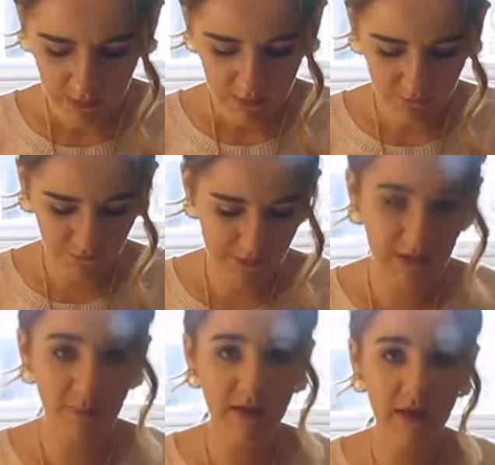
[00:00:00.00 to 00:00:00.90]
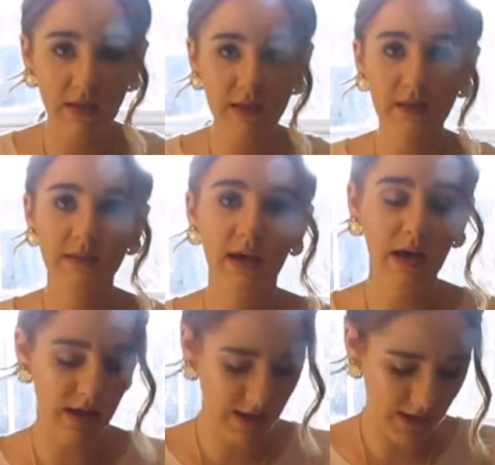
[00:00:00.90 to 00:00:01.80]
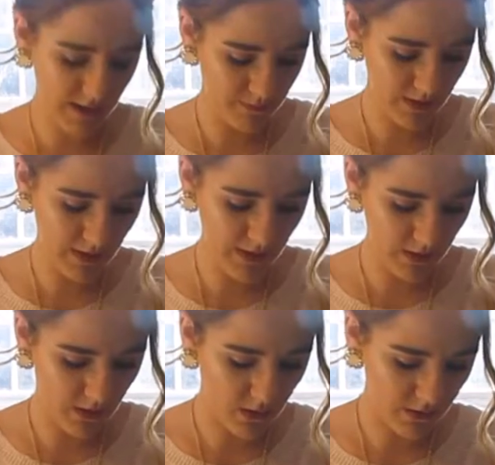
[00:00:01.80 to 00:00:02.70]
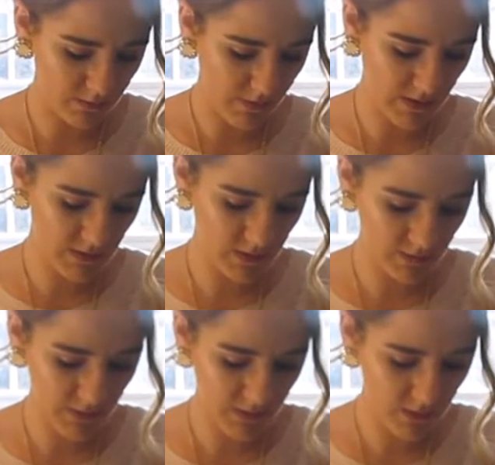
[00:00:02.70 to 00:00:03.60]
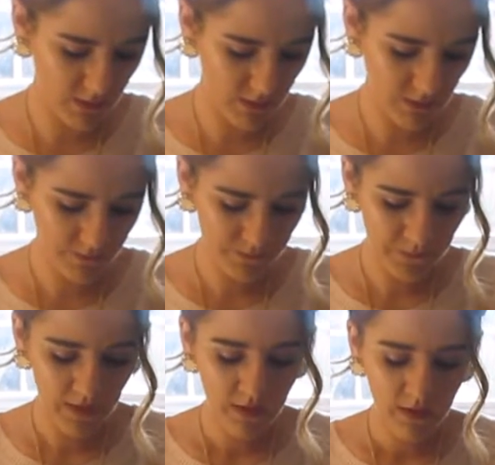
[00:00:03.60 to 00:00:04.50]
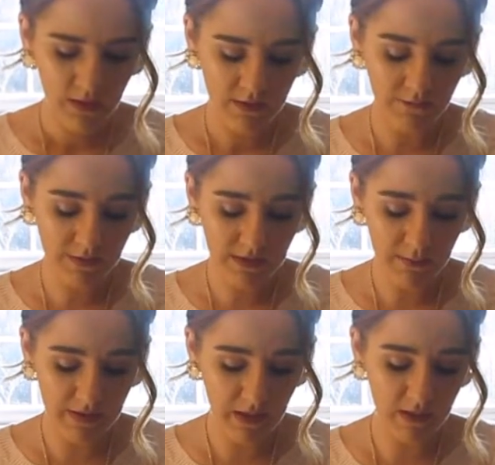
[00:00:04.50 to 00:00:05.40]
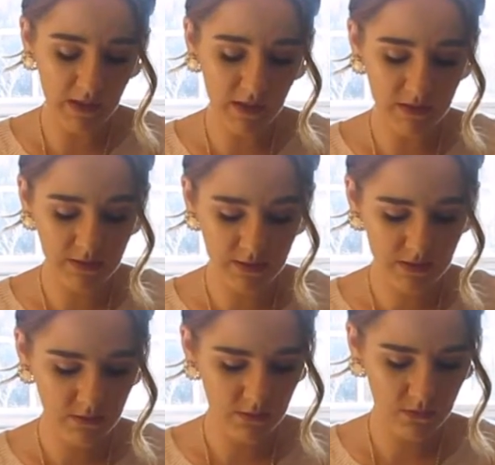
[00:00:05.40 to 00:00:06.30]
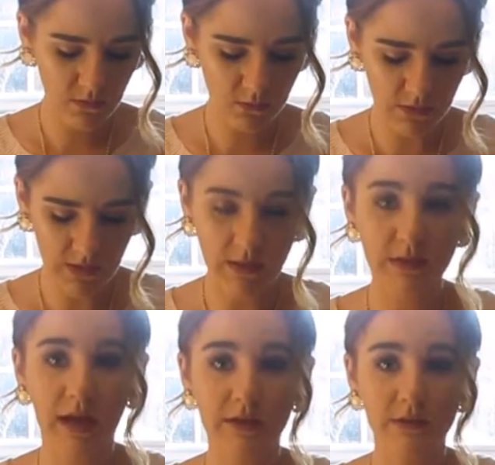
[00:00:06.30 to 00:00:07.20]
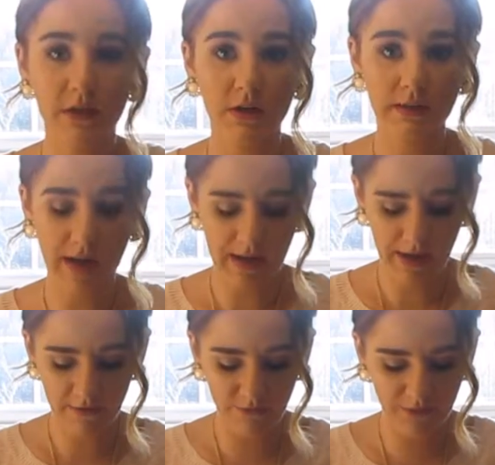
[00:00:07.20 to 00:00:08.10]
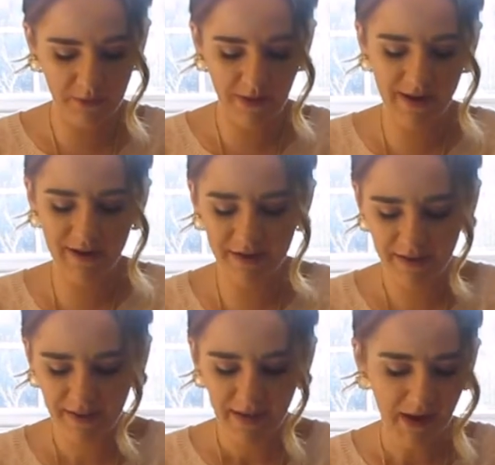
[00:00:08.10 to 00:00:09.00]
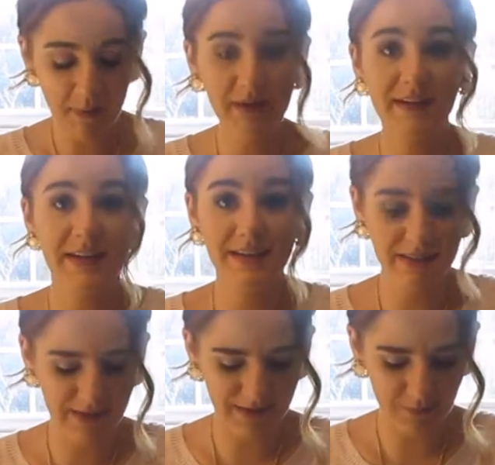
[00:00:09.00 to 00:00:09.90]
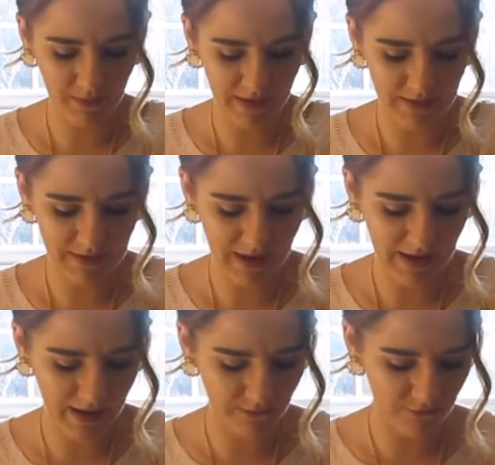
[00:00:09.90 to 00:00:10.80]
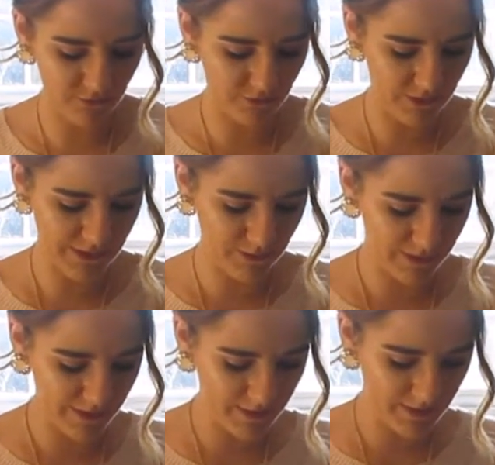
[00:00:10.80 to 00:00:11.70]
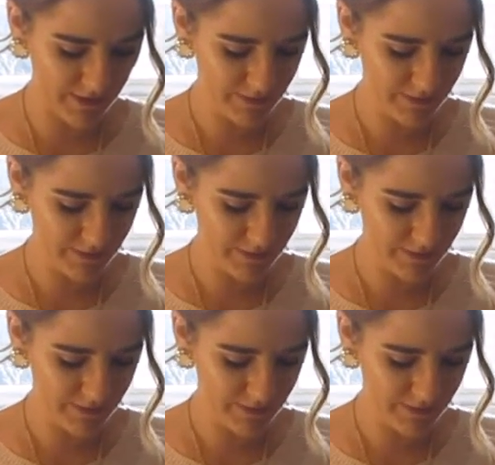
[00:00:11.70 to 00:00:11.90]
The first time I done this, I made a honking mess over here. The first time I done this was like a disaster because I had it everywhere. I mean, it tasted good, but I just had it everywhere.